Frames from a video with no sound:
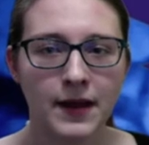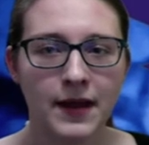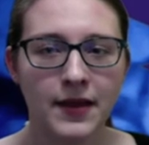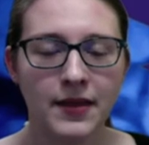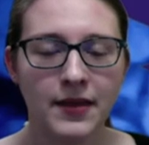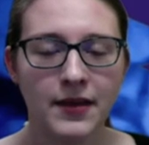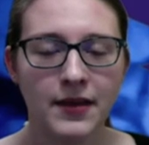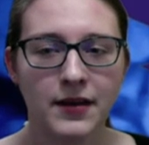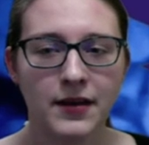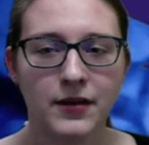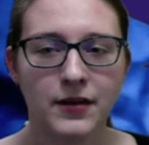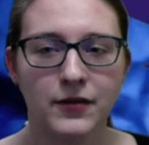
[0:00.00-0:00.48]

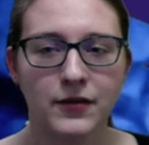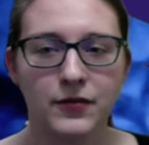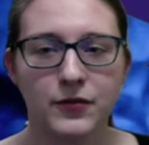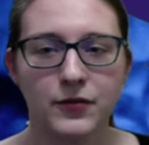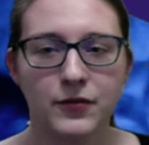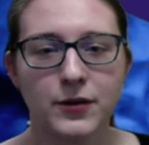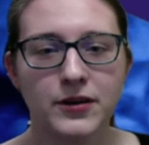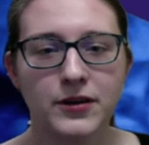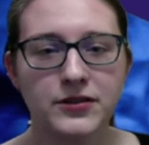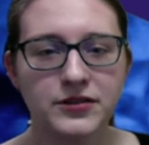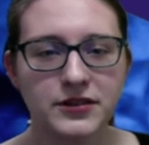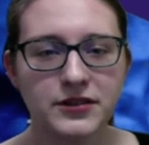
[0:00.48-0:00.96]
Thank you for
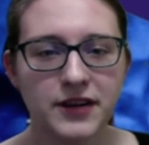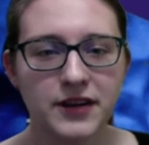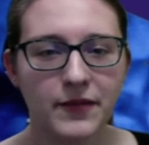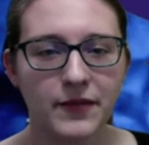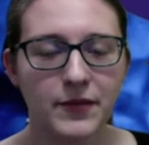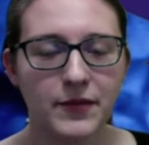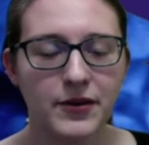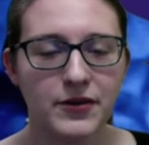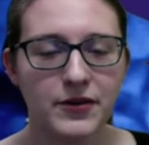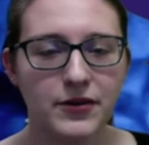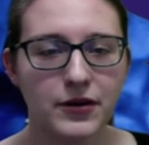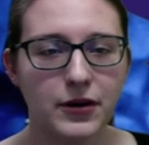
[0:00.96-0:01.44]
watching. I've
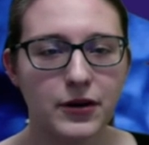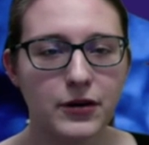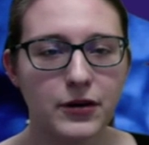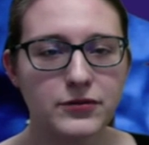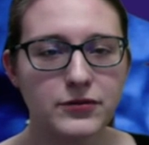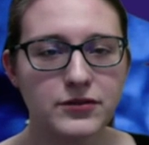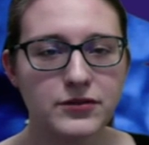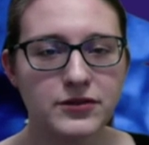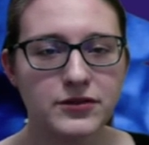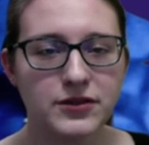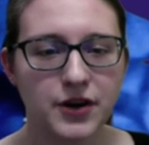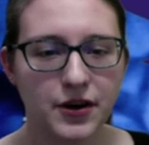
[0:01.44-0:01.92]
been your
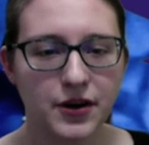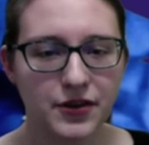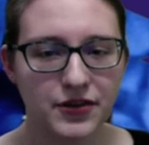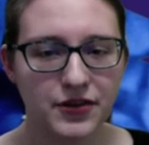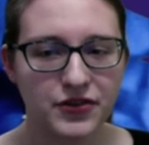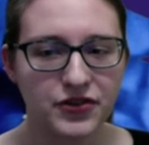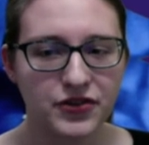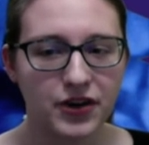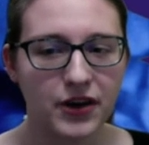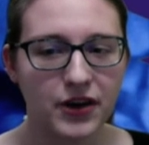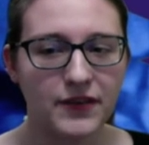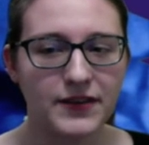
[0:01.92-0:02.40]
host, Darth
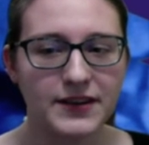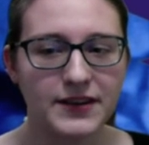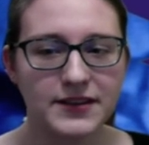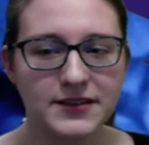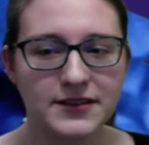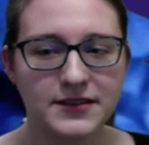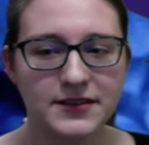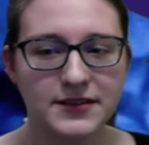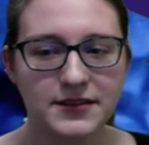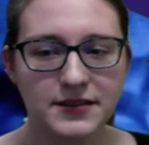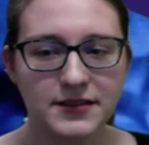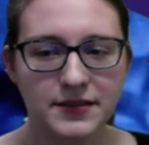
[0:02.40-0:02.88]

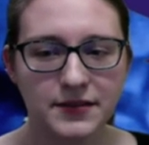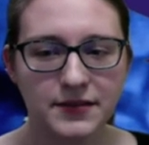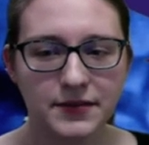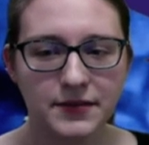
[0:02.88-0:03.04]
Jarvis.